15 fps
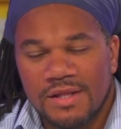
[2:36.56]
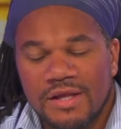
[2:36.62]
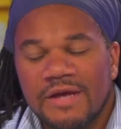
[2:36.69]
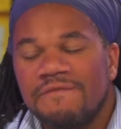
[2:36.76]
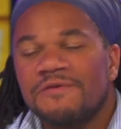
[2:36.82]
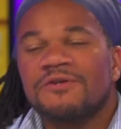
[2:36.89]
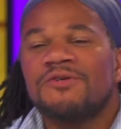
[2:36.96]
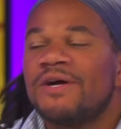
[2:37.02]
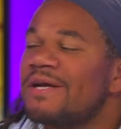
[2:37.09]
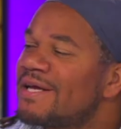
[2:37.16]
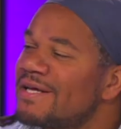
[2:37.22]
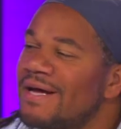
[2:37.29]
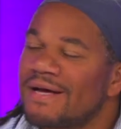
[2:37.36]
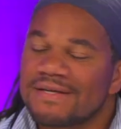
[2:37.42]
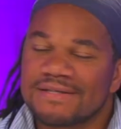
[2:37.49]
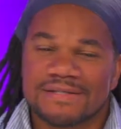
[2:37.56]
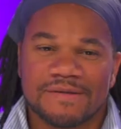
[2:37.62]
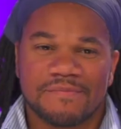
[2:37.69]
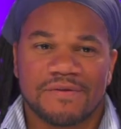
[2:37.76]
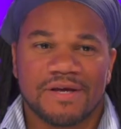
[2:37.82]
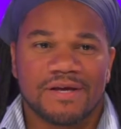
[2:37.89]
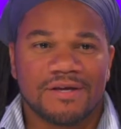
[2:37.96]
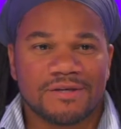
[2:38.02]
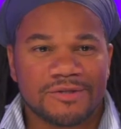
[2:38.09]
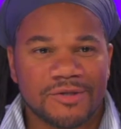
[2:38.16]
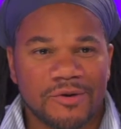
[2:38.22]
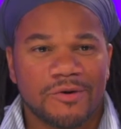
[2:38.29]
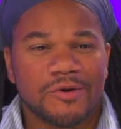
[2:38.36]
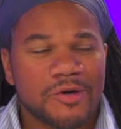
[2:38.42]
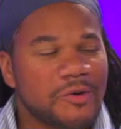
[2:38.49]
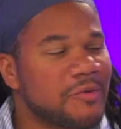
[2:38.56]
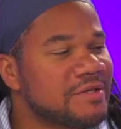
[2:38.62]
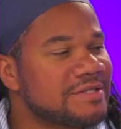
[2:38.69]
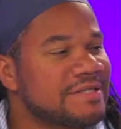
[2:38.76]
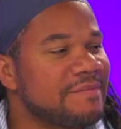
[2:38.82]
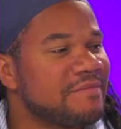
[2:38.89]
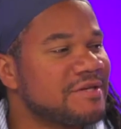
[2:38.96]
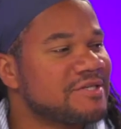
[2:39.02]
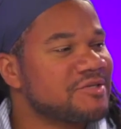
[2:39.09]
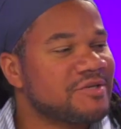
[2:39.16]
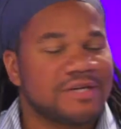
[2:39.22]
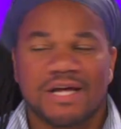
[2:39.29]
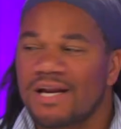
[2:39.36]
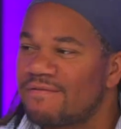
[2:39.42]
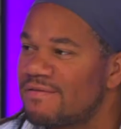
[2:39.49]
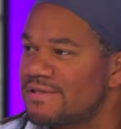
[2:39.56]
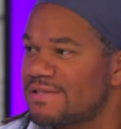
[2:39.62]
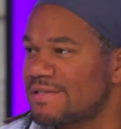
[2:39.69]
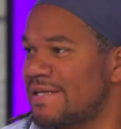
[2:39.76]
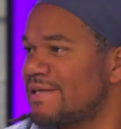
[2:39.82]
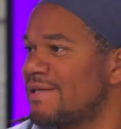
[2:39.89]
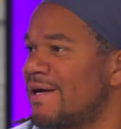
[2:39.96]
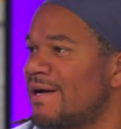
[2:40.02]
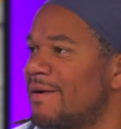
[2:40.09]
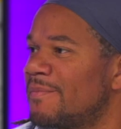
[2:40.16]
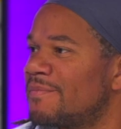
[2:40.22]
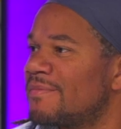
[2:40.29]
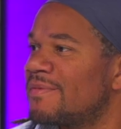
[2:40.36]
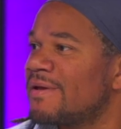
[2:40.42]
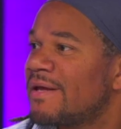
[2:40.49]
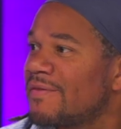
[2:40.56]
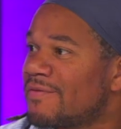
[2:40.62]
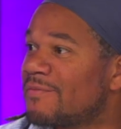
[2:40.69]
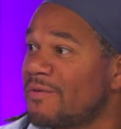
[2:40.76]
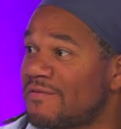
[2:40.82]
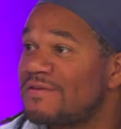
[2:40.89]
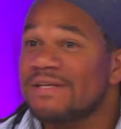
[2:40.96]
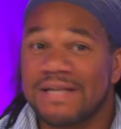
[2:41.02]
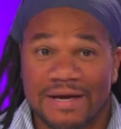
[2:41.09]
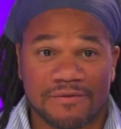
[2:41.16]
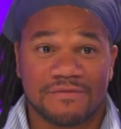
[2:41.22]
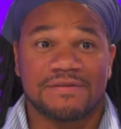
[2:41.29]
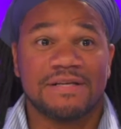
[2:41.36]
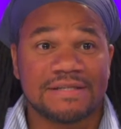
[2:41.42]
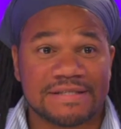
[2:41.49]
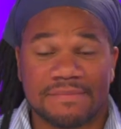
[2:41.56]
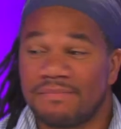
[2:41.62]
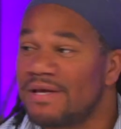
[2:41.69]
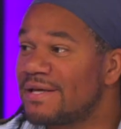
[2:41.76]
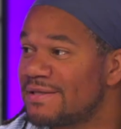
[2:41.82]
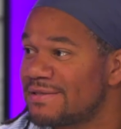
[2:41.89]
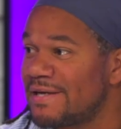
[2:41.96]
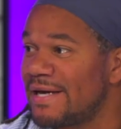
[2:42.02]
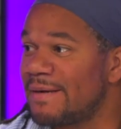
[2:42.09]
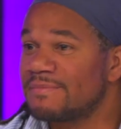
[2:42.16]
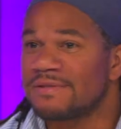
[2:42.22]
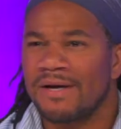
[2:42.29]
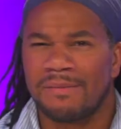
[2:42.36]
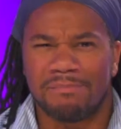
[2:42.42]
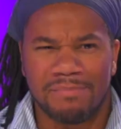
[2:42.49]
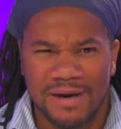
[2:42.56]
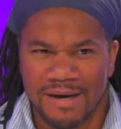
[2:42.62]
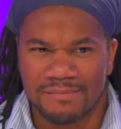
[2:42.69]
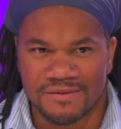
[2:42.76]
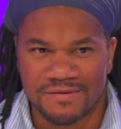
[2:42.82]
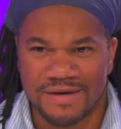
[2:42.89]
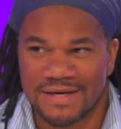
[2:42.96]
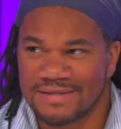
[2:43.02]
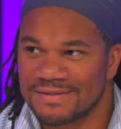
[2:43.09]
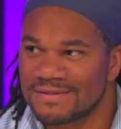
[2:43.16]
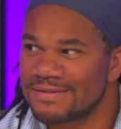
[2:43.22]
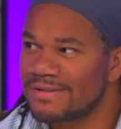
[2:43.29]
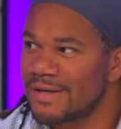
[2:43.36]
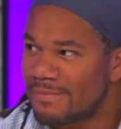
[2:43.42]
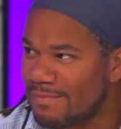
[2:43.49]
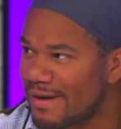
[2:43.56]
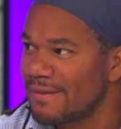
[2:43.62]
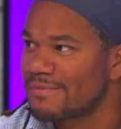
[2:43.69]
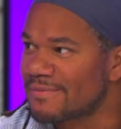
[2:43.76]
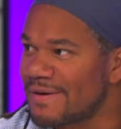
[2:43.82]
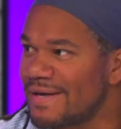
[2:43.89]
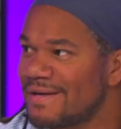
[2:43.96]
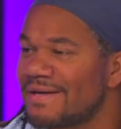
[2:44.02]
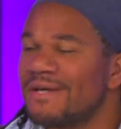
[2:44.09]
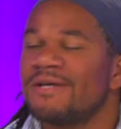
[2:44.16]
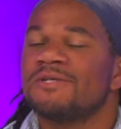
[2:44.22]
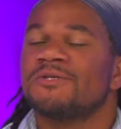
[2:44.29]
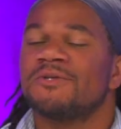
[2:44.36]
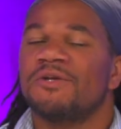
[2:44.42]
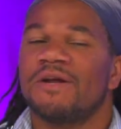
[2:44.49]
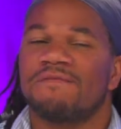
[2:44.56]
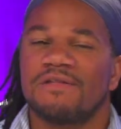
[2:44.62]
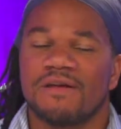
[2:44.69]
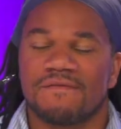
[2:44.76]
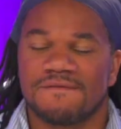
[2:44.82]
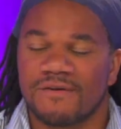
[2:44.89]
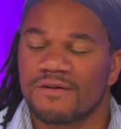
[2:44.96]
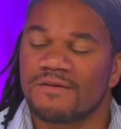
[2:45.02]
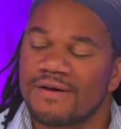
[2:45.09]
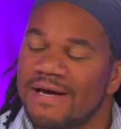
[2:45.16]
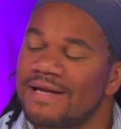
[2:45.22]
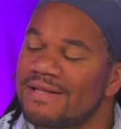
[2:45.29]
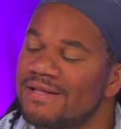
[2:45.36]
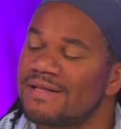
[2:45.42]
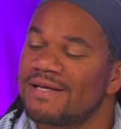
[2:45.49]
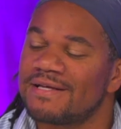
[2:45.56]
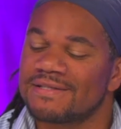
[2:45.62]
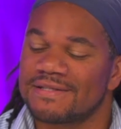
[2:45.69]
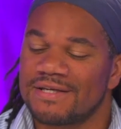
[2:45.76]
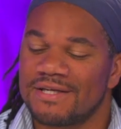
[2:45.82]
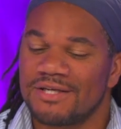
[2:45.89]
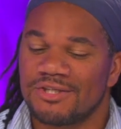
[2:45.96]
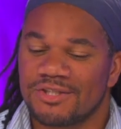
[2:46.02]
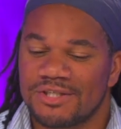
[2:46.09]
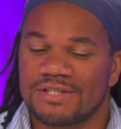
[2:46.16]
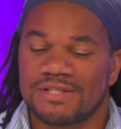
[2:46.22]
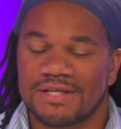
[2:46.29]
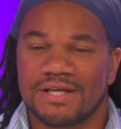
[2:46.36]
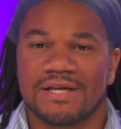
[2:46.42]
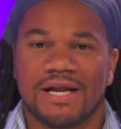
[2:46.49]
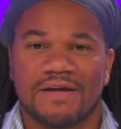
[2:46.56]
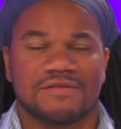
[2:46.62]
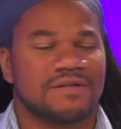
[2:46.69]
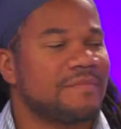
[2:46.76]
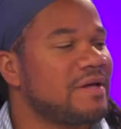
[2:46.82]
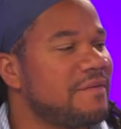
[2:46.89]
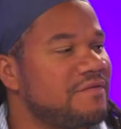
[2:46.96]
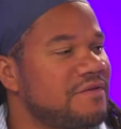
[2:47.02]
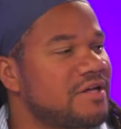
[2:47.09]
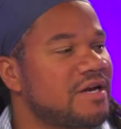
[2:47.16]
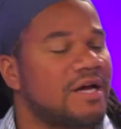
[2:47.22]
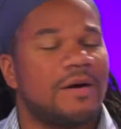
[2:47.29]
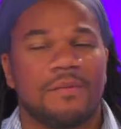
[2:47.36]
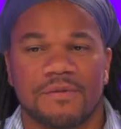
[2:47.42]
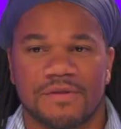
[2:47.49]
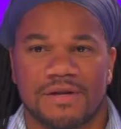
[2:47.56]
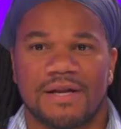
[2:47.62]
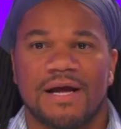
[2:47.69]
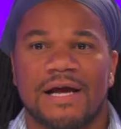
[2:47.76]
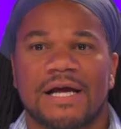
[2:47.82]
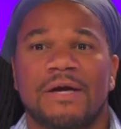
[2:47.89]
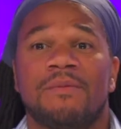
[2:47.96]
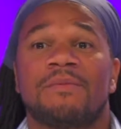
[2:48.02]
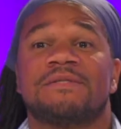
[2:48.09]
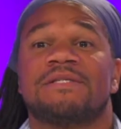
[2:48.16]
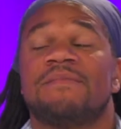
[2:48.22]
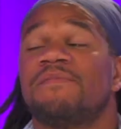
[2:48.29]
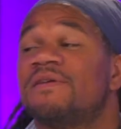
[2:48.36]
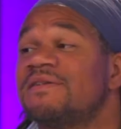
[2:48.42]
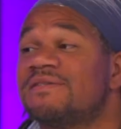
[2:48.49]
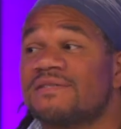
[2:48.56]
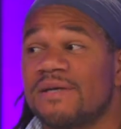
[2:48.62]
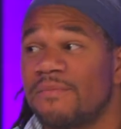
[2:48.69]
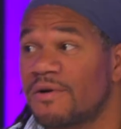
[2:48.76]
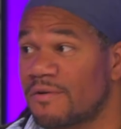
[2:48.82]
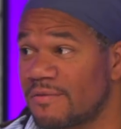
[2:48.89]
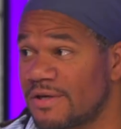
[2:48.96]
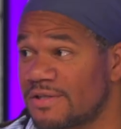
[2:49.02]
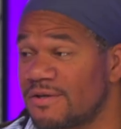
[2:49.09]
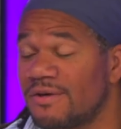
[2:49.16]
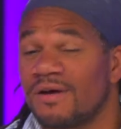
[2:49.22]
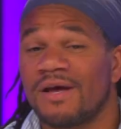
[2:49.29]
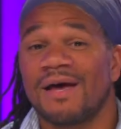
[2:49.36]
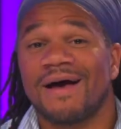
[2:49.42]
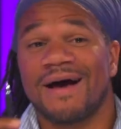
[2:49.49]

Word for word: If you're trying to get out of something, don't go with something that's straight out of a sitcom. we've seen this a million times, a bomb threat. A bomb threat. So you have to think further ahead than this just to get out of something. If you're going to come up with a lie, come up with something somewhat original.